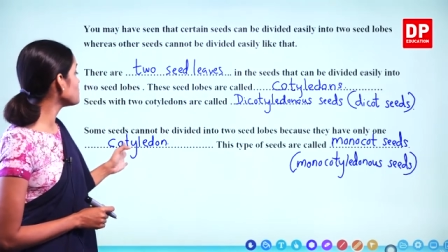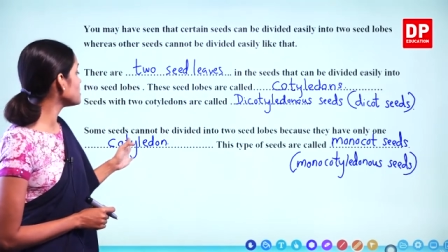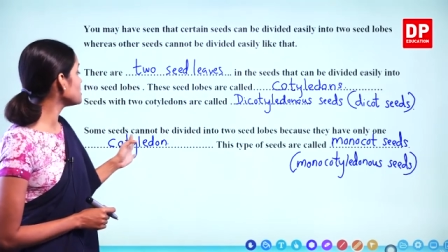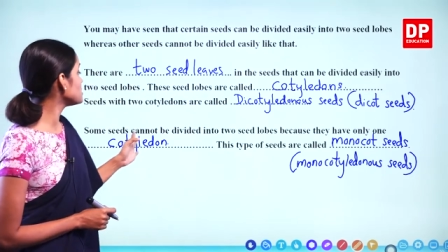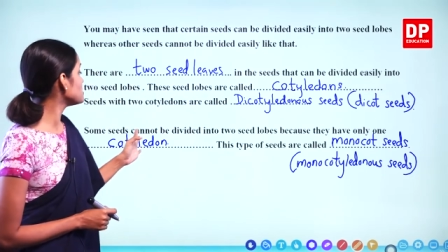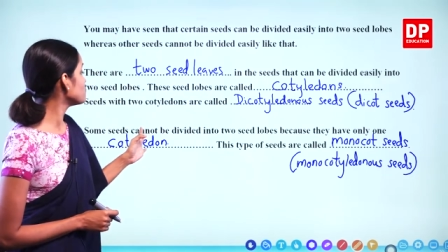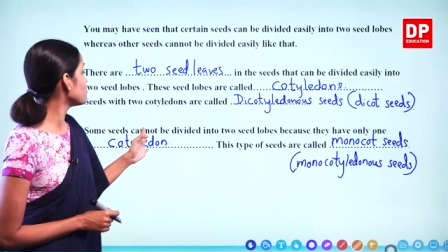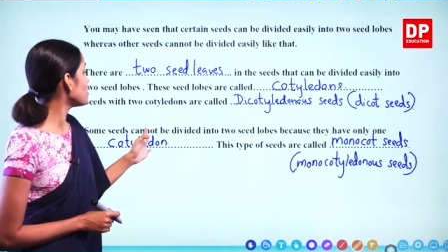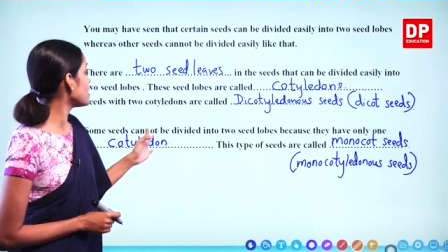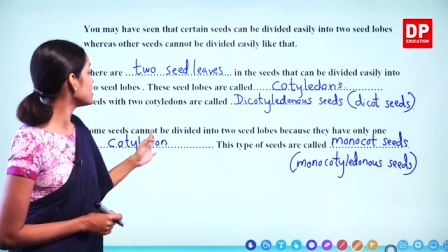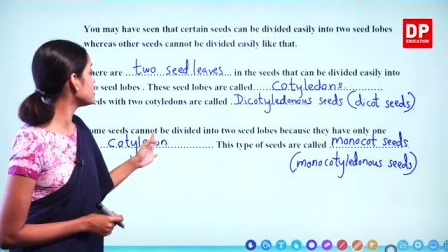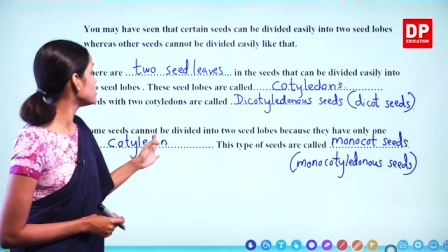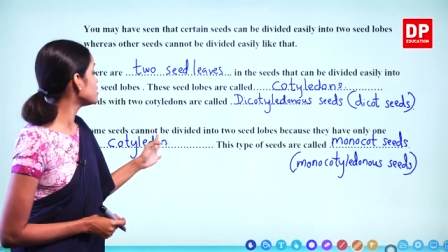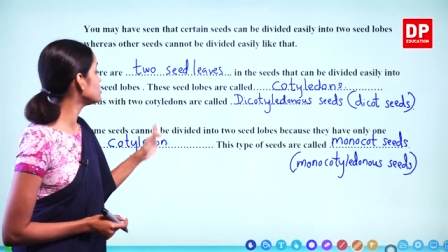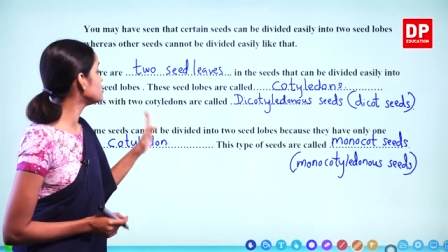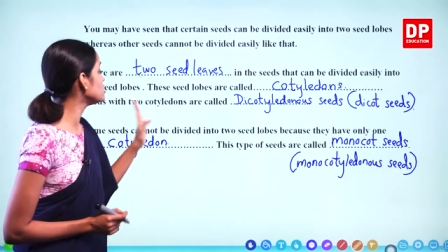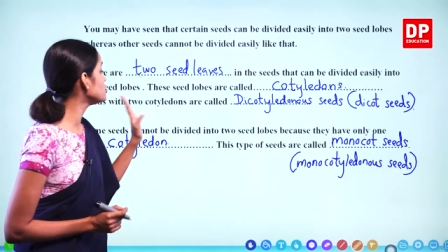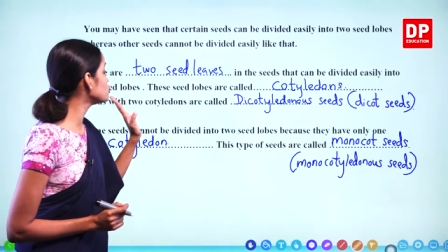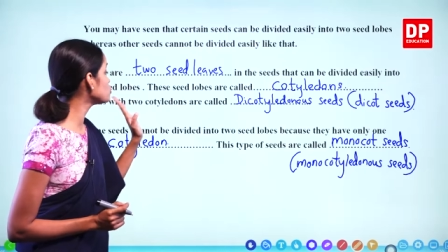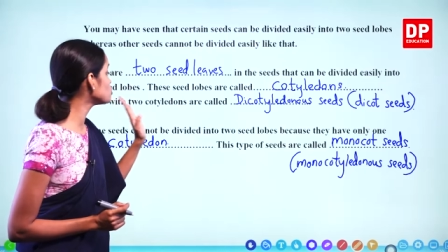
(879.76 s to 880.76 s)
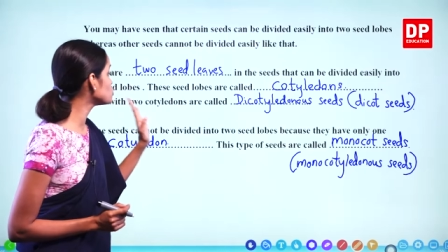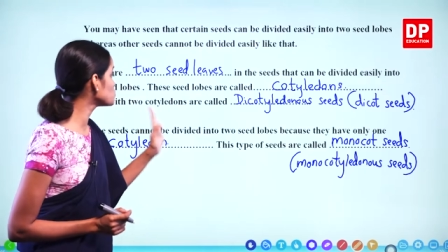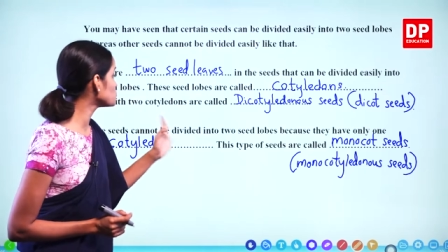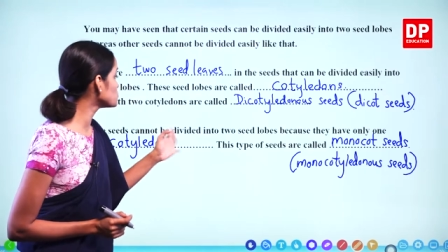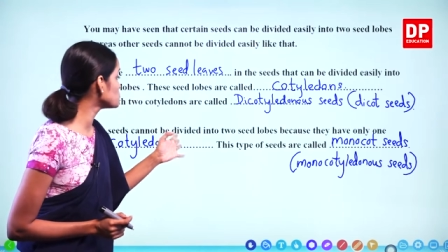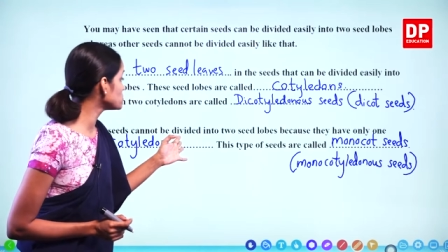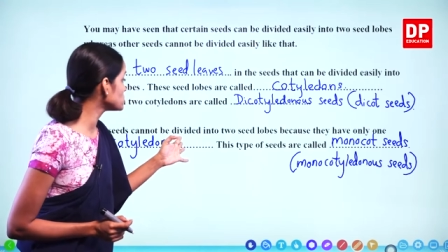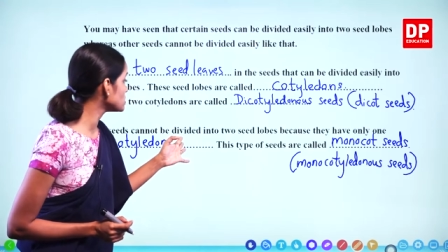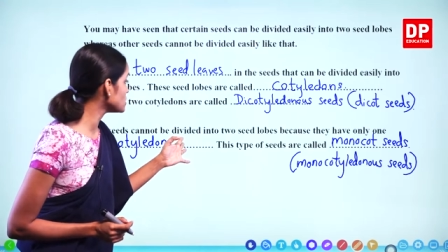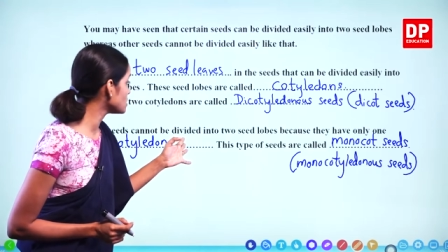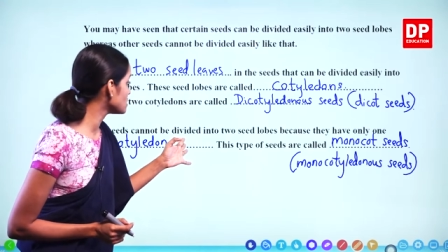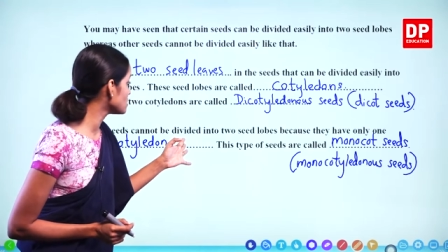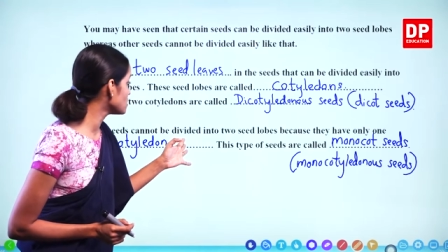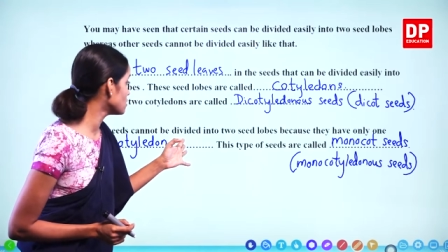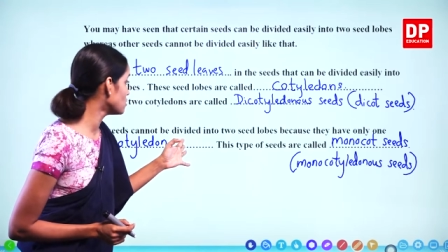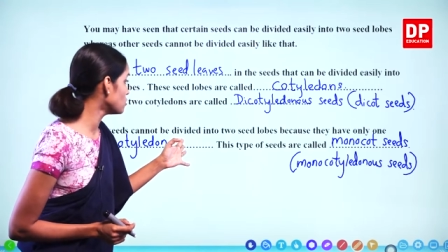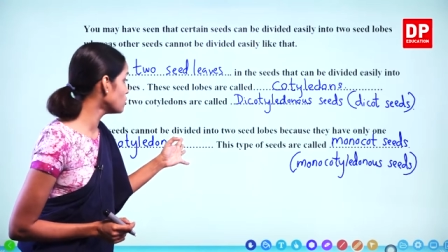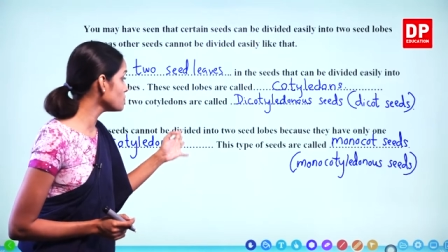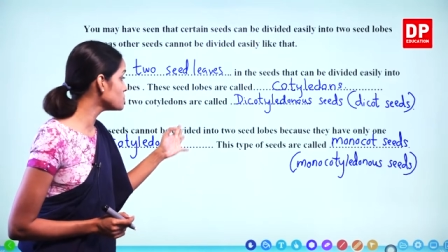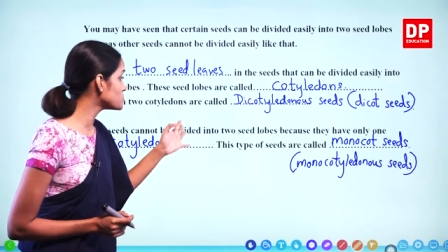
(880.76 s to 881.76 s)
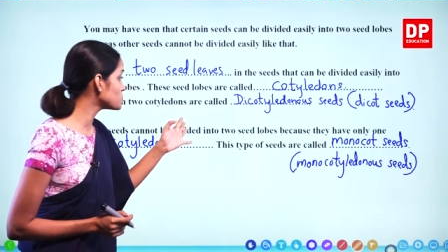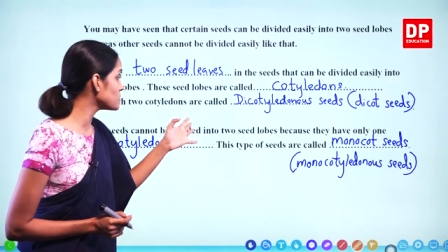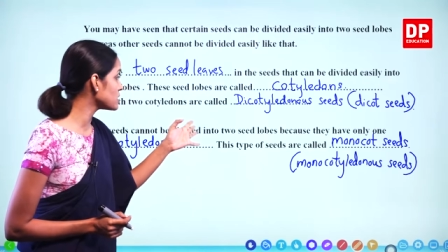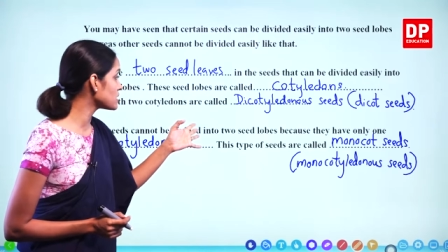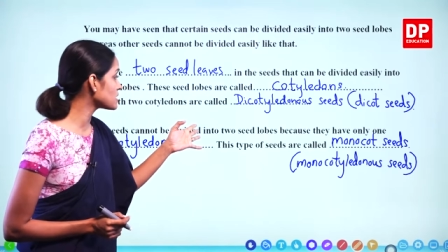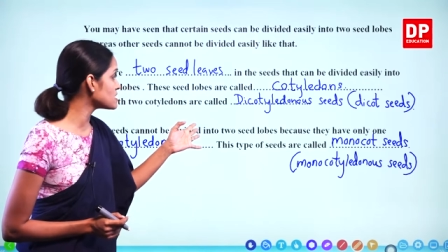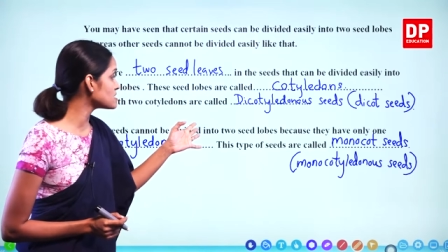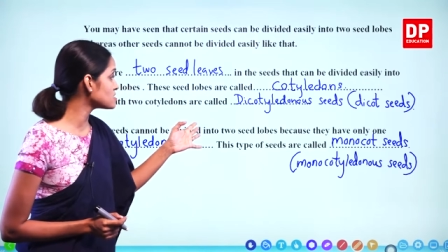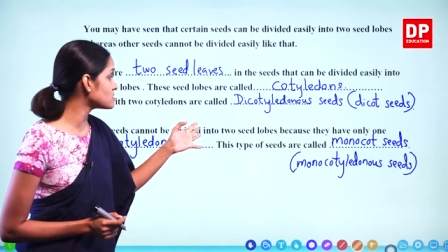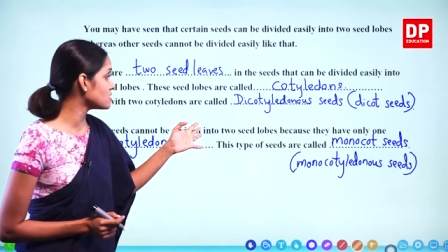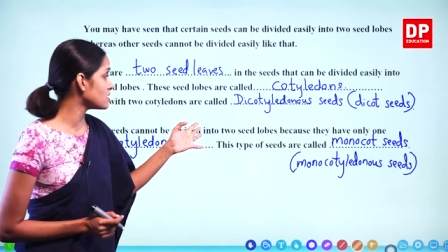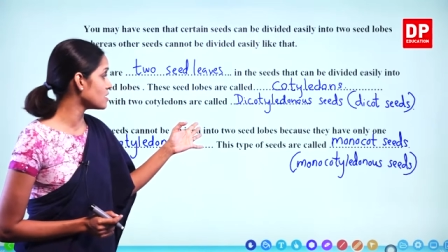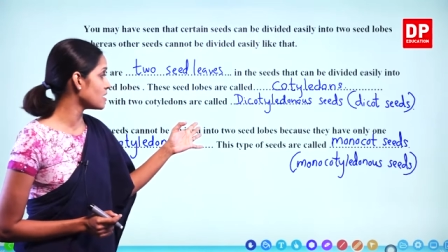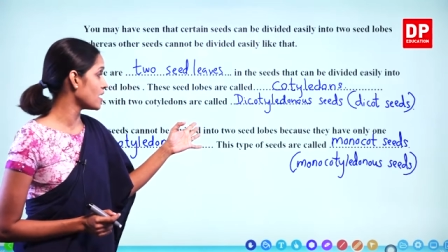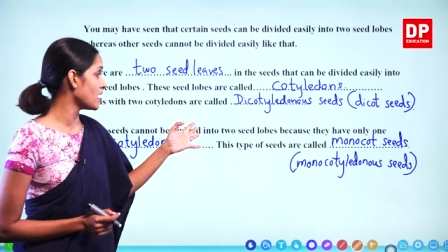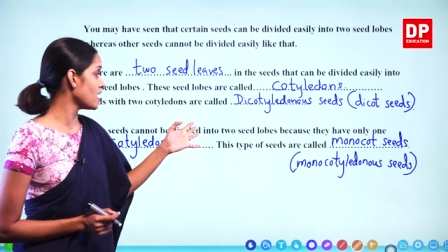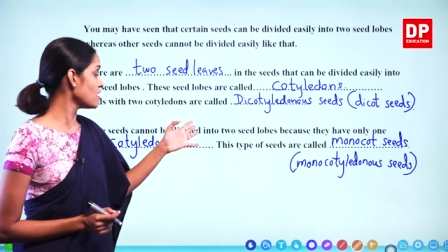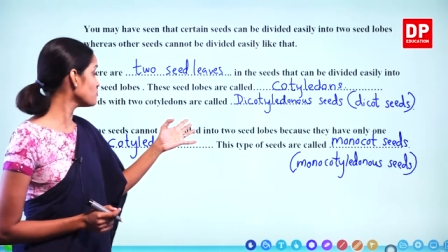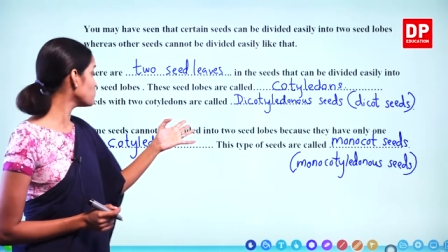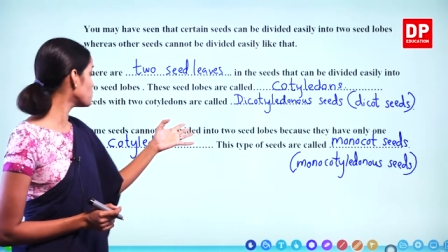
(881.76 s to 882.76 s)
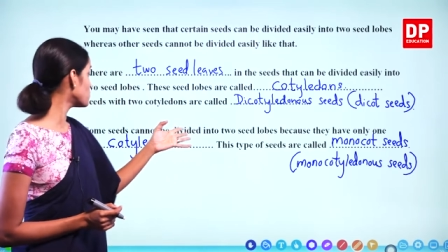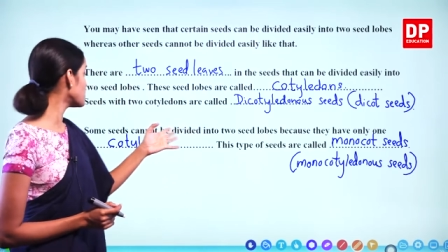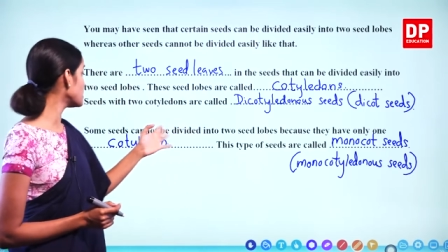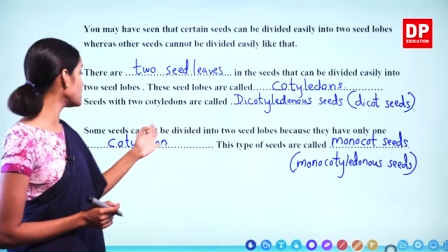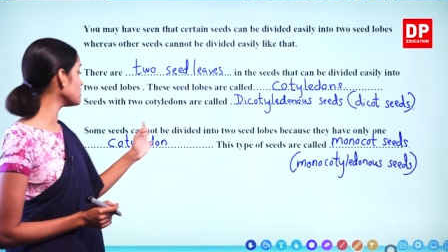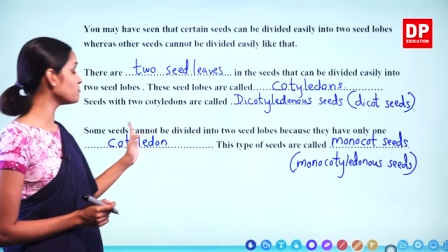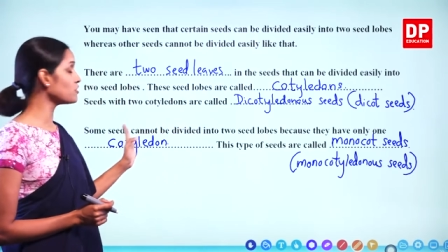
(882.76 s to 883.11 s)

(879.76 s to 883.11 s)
be divided into two seed lobes because they have only